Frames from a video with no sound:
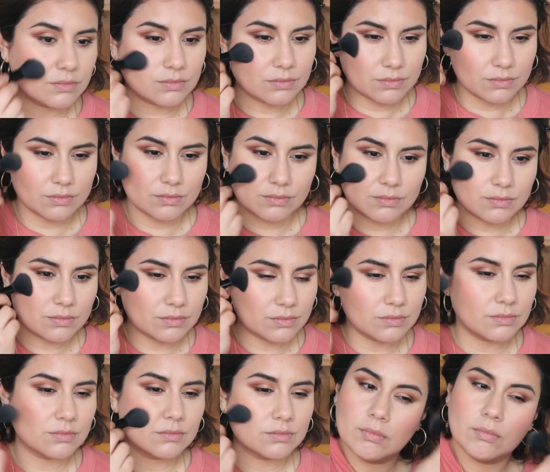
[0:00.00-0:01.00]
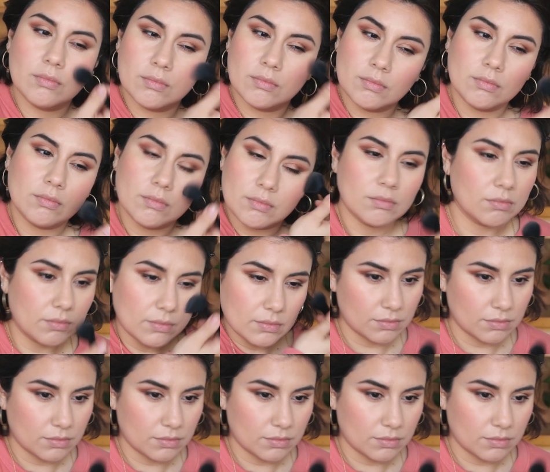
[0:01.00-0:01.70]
[no speech]